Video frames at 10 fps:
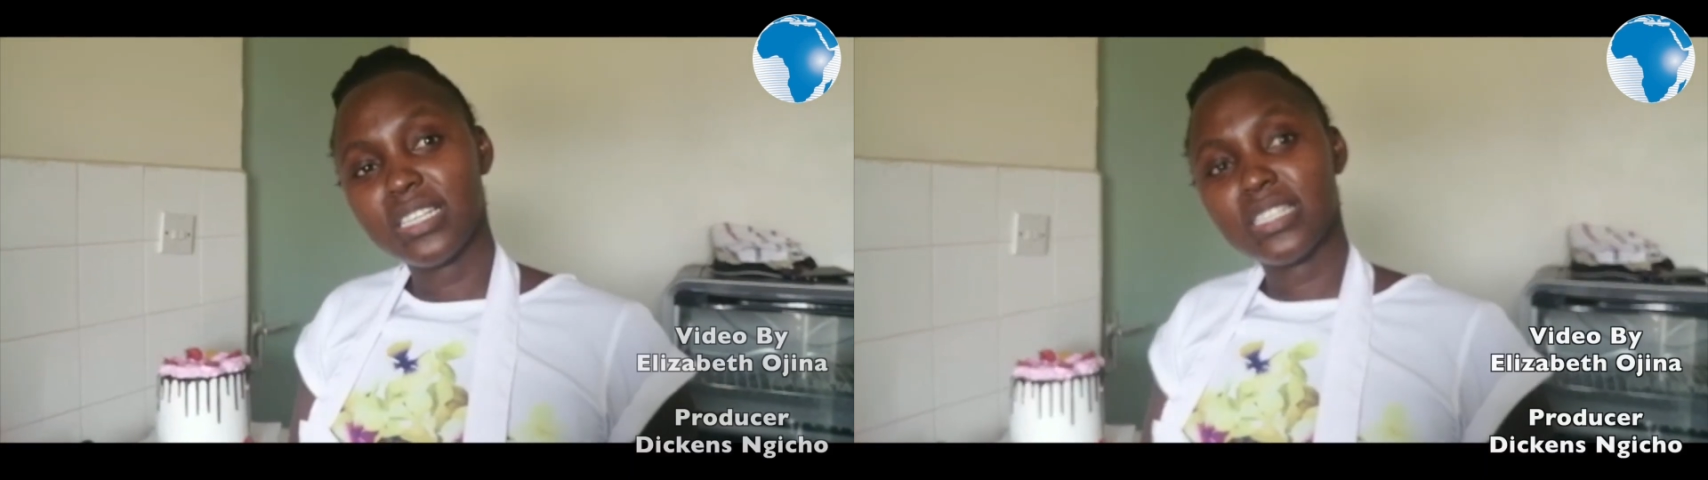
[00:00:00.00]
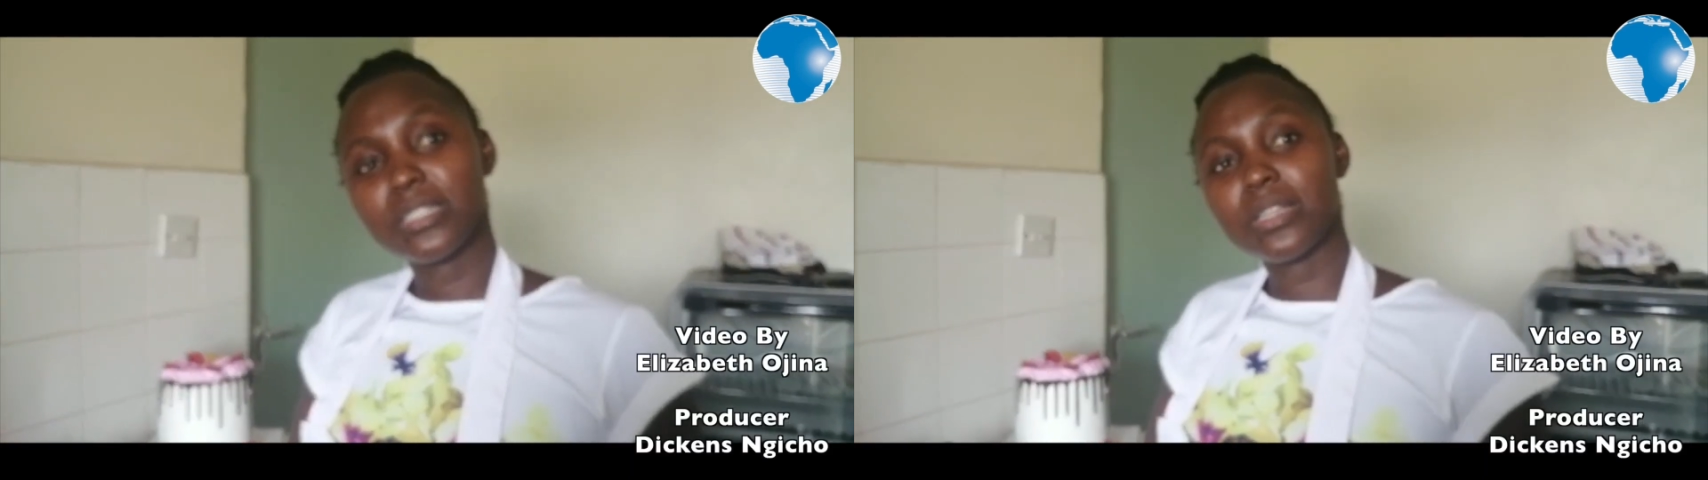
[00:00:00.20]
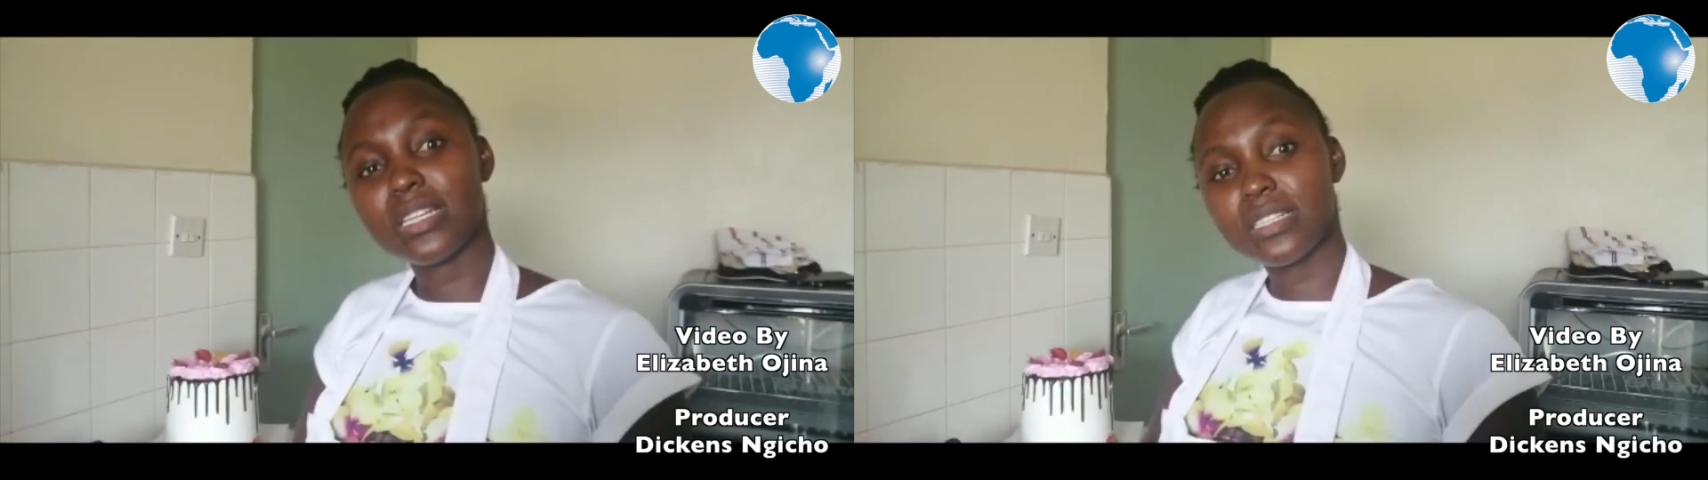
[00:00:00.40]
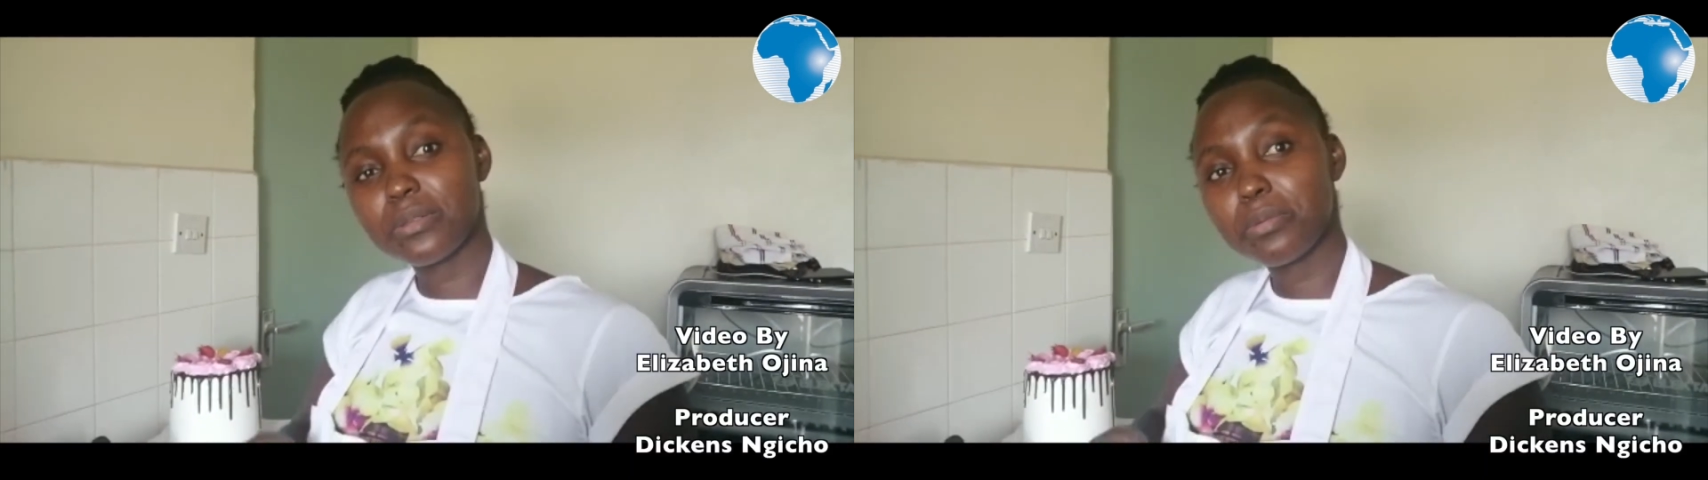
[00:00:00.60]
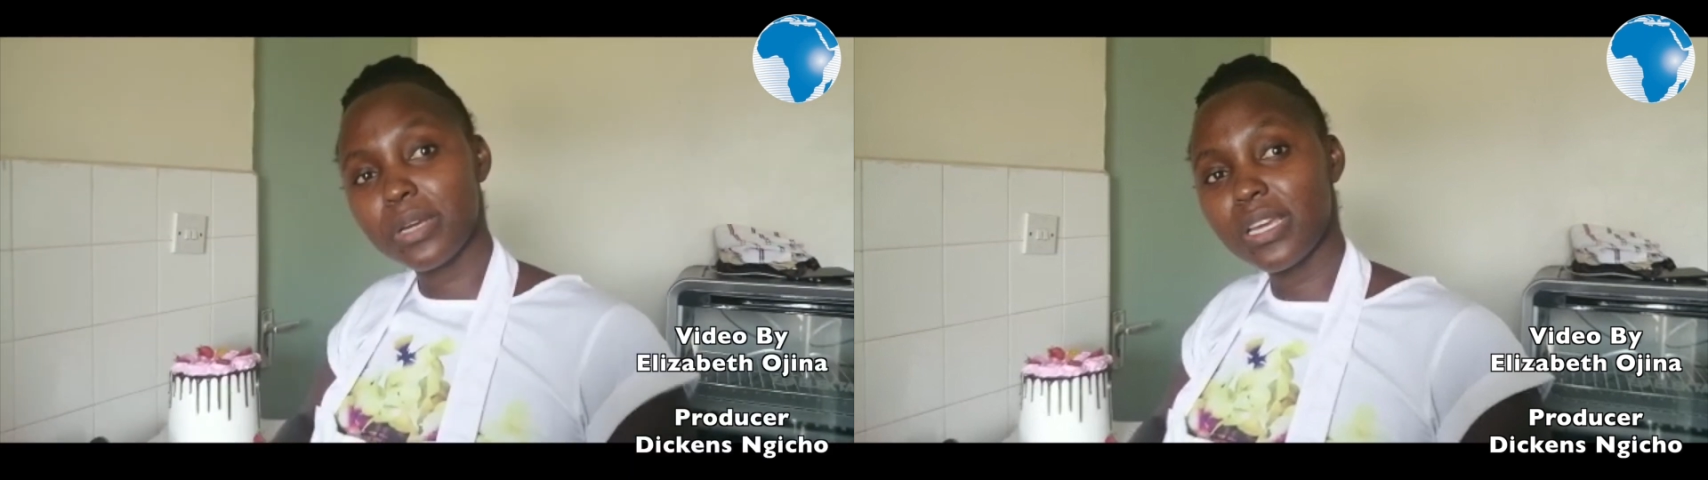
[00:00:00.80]
So
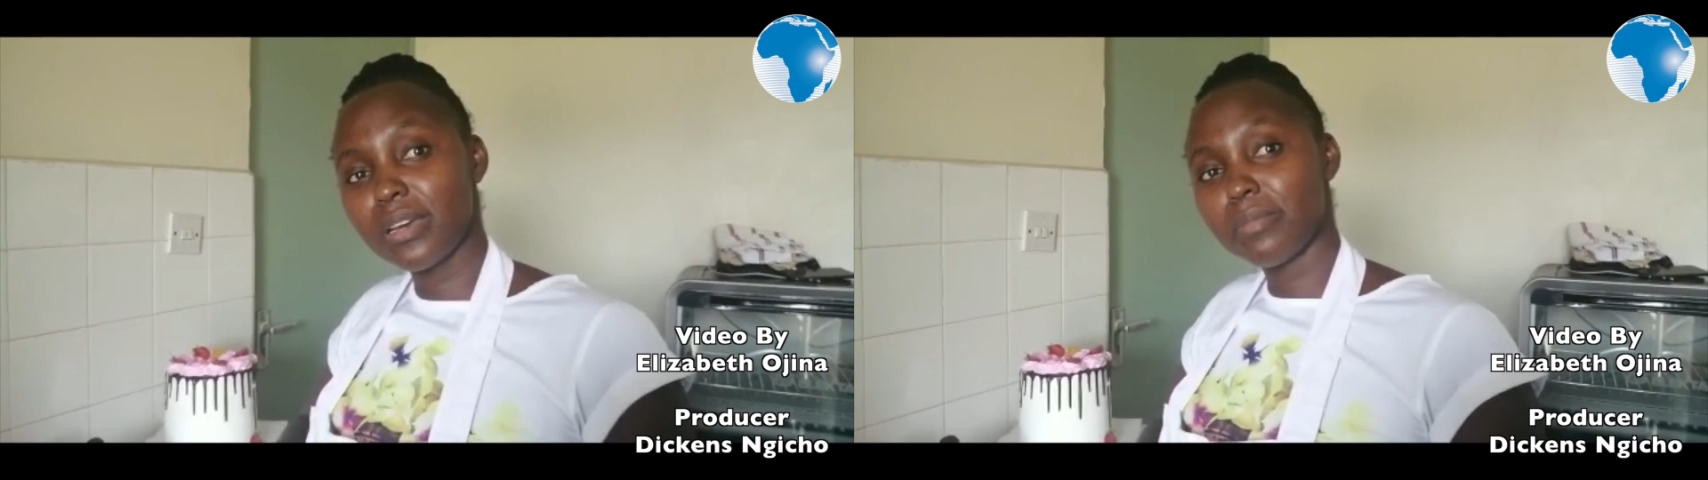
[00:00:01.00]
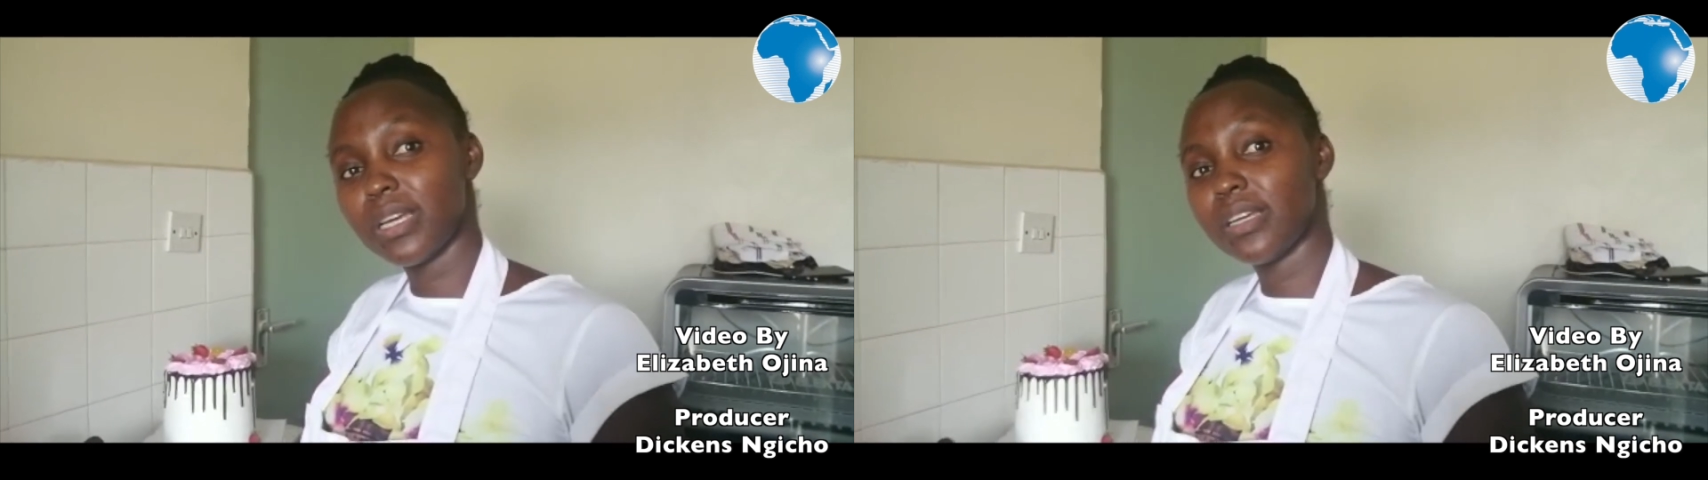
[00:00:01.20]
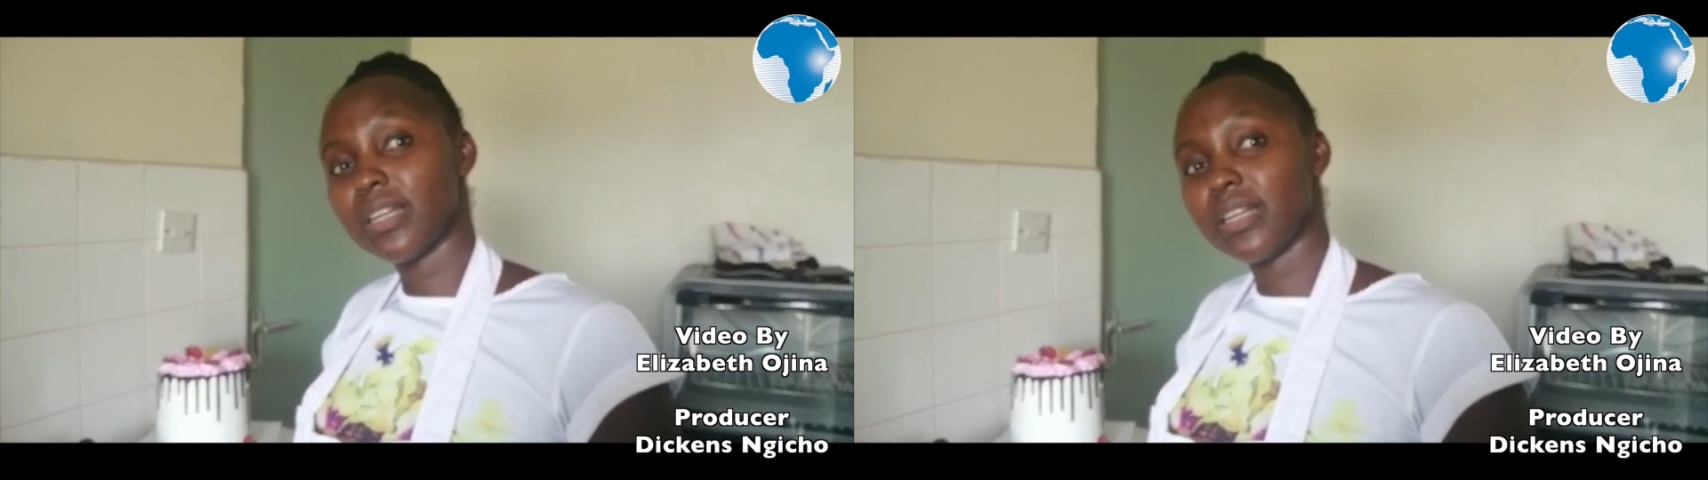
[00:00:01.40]
that's where my